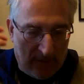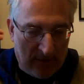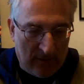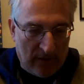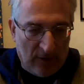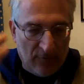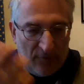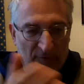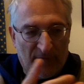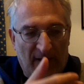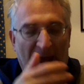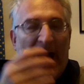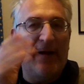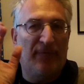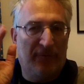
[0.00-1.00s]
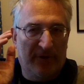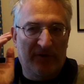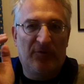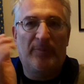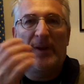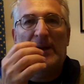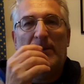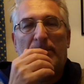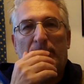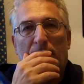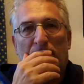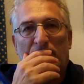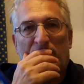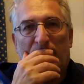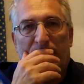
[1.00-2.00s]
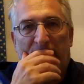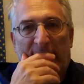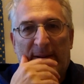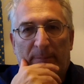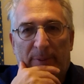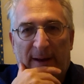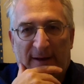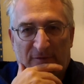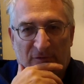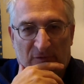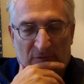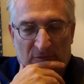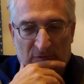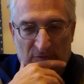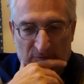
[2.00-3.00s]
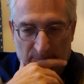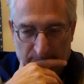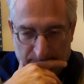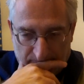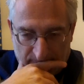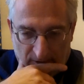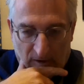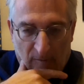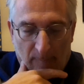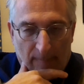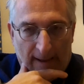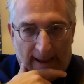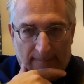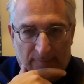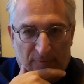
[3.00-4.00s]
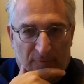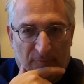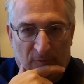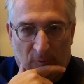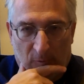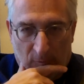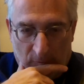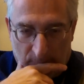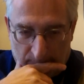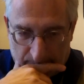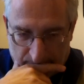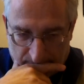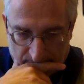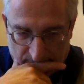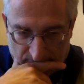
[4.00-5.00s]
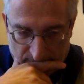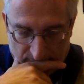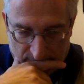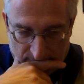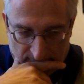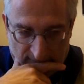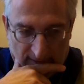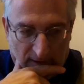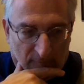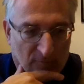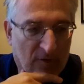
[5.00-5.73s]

a load of average people's brain patterns are mapped for, you know,